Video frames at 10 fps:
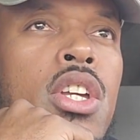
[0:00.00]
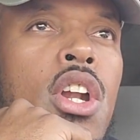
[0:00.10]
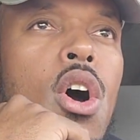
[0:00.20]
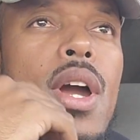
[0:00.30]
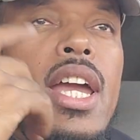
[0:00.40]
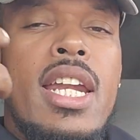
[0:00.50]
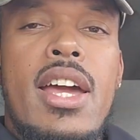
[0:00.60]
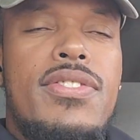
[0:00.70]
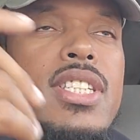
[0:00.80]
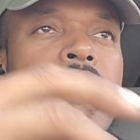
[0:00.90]
you know,
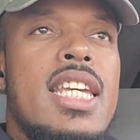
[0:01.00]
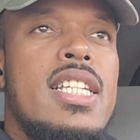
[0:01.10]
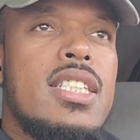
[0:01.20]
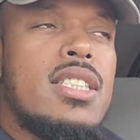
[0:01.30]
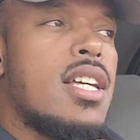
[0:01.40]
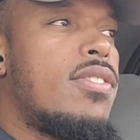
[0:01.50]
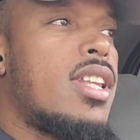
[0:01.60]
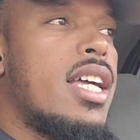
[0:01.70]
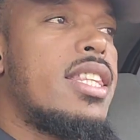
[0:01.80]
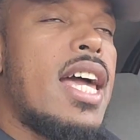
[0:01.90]
NFTs and stuff
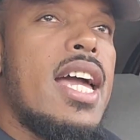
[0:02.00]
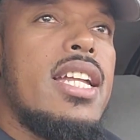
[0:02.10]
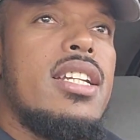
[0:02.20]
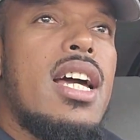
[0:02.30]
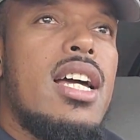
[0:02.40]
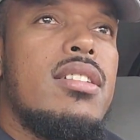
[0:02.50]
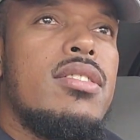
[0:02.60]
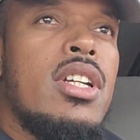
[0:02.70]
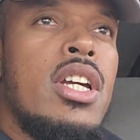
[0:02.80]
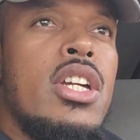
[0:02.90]
like that,
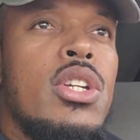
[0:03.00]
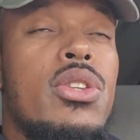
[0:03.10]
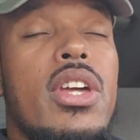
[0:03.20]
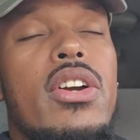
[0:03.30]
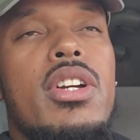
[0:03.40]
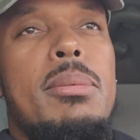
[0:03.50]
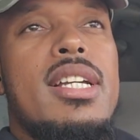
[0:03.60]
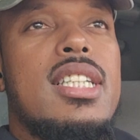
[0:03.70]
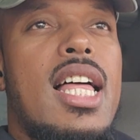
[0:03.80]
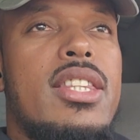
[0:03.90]
Ethereum
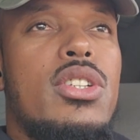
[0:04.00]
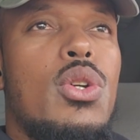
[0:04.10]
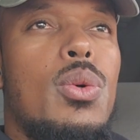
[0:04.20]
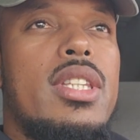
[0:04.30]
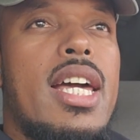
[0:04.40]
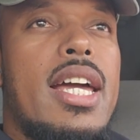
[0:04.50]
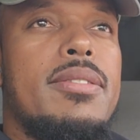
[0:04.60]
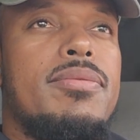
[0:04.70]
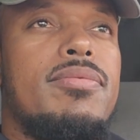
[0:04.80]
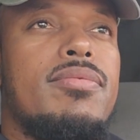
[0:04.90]
has a lot to do with that,
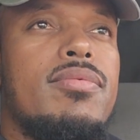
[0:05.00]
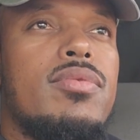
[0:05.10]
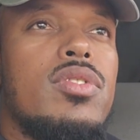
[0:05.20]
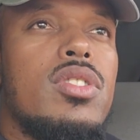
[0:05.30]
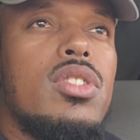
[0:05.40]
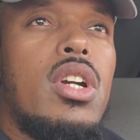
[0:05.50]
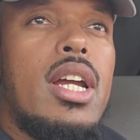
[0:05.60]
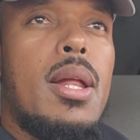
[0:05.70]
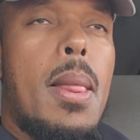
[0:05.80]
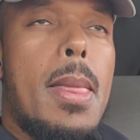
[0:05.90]

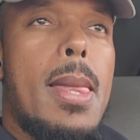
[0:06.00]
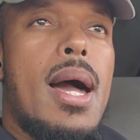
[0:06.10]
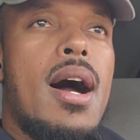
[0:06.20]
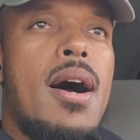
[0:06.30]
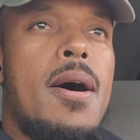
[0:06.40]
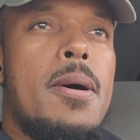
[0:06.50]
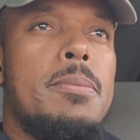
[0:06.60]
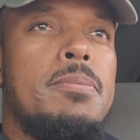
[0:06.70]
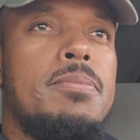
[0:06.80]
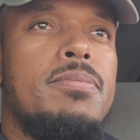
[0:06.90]
right?
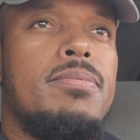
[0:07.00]
Um,